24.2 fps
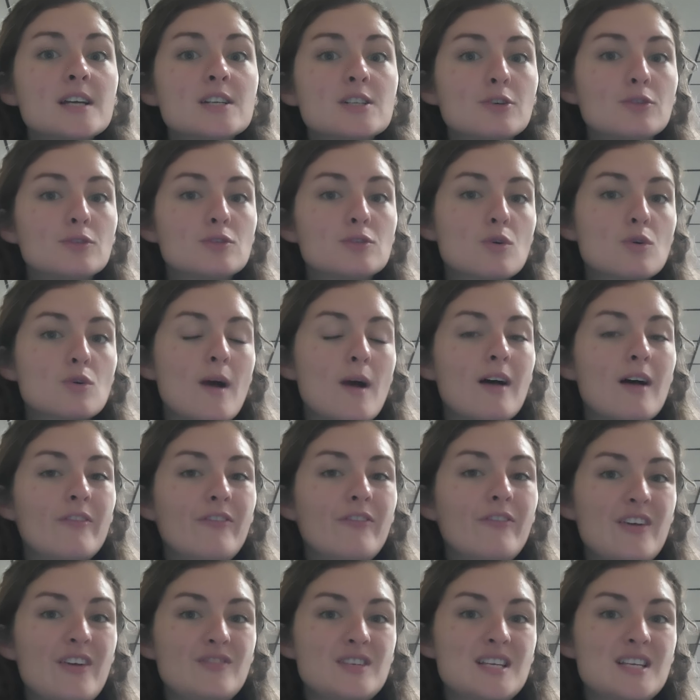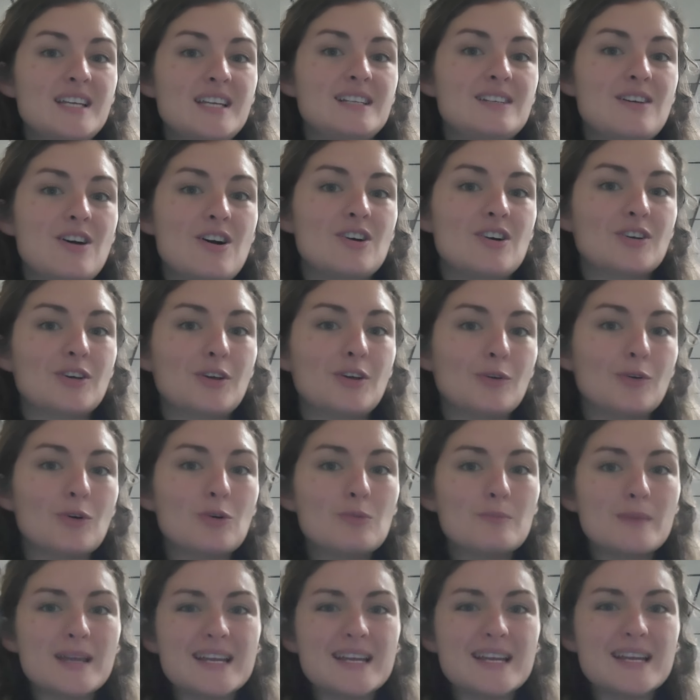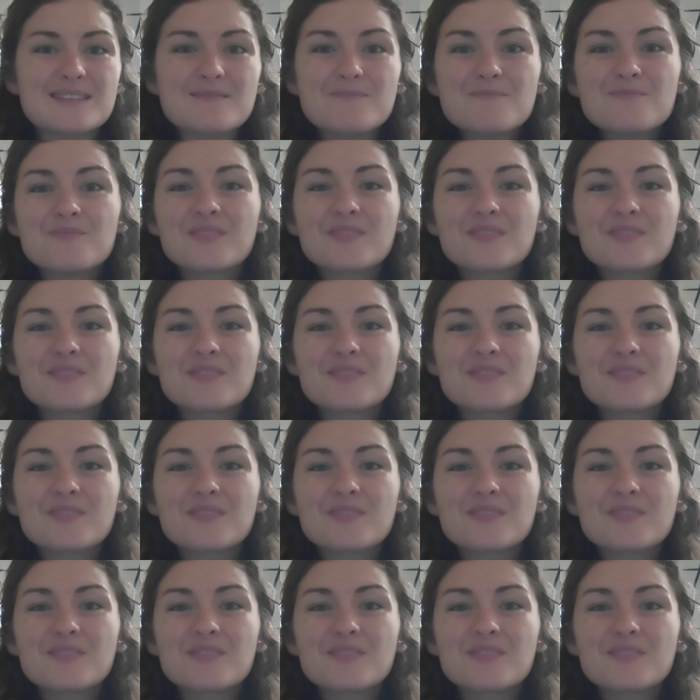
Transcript: to 1215 on Google Meet.